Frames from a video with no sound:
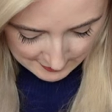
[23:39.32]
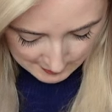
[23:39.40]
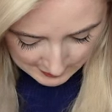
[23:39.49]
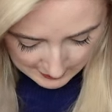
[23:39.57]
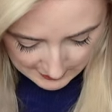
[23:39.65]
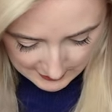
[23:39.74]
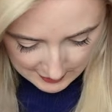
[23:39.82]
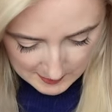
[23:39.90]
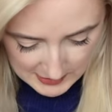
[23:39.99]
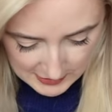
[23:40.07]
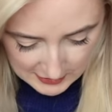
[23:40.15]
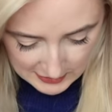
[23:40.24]
Oh my god, I'm
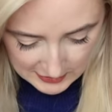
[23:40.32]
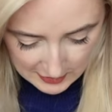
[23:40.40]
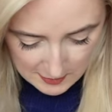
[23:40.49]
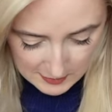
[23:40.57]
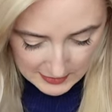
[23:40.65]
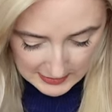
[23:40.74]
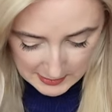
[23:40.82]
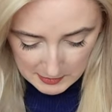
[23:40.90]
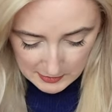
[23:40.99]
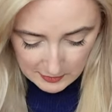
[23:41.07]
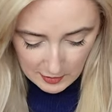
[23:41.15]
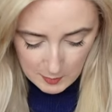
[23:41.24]
literally so
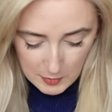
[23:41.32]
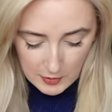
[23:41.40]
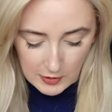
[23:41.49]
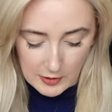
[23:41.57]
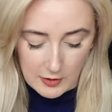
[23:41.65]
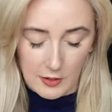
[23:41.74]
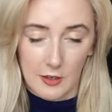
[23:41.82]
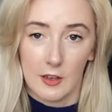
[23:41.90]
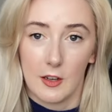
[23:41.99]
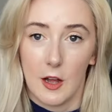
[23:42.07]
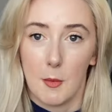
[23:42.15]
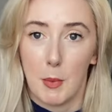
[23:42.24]
sentimental. I put like a,
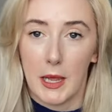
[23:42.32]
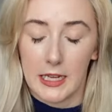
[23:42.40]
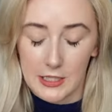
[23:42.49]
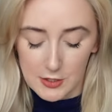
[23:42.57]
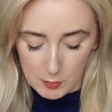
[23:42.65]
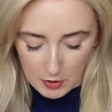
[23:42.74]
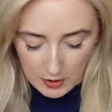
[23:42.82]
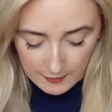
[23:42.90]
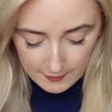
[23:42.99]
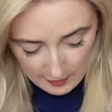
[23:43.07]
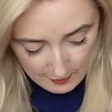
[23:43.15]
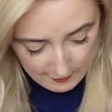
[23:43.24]
a page
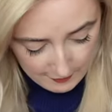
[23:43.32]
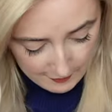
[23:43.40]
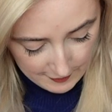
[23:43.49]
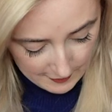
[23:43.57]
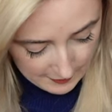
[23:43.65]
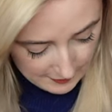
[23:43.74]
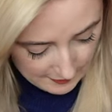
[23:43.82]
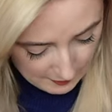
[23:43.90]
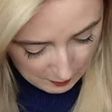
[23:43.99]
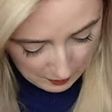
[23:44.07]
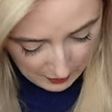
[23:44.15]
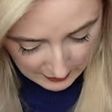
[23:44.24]
worth of
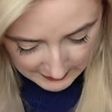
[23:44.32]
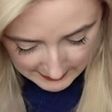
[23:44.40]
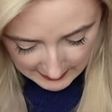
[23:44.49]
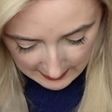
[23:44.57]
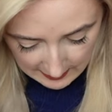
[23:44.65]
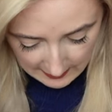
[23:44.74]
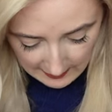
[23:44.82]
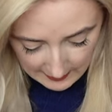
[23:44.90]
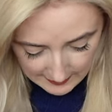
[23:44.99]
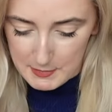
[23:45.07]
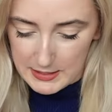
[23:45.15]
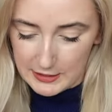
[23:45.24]
words in there,
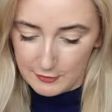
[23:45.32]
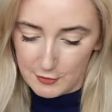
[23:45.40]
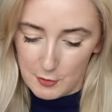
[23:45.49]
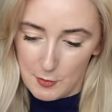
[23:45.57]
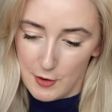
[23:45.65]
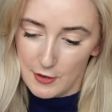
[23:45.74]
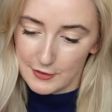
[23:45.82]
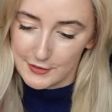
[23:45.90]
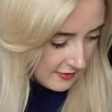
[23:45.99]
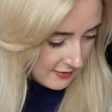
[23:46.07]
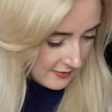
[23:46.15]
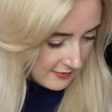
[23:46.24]
meaningful words.
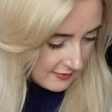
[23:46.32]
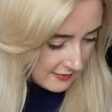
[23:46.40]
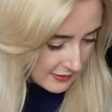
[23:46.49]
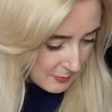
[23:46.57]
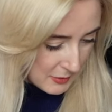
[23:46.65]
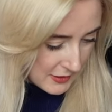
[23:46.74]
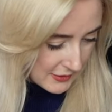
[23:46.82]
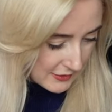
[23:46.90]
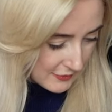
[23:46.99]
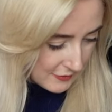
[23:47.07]
Oh, there's pictures